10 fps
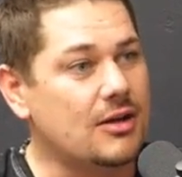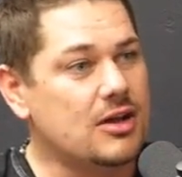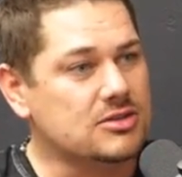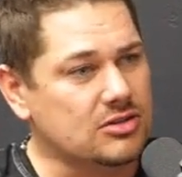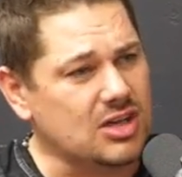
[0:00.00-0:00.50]

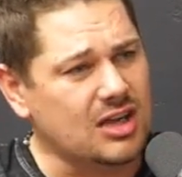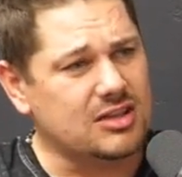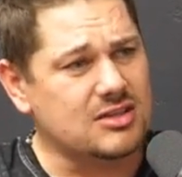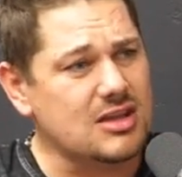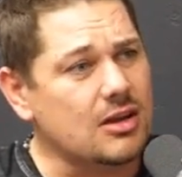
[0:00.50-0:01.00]
So talk to
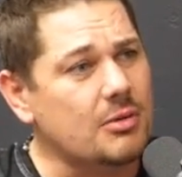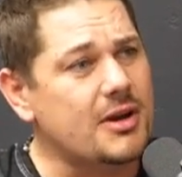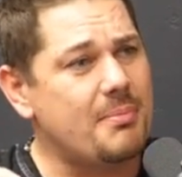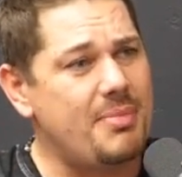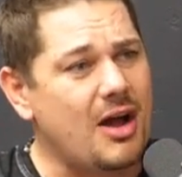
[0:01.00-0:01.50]
us a little bit
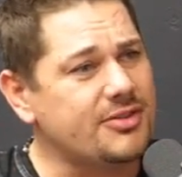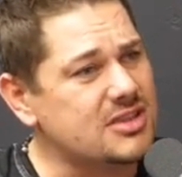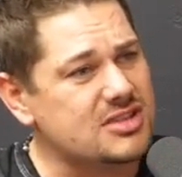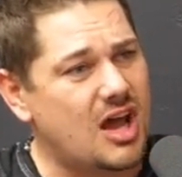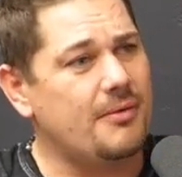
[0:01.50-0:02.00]
about the
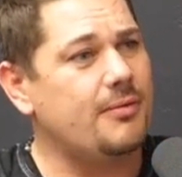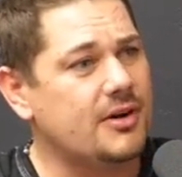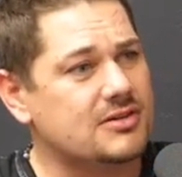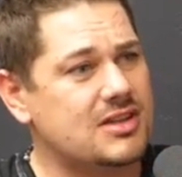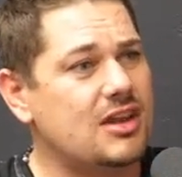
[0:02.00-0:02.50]

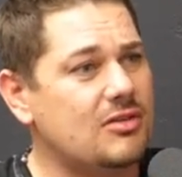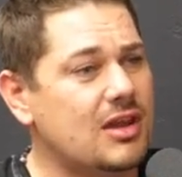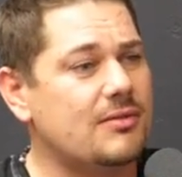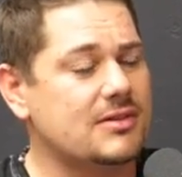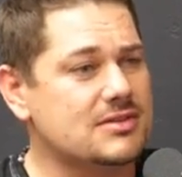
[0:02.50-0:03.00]
softwares that you give us.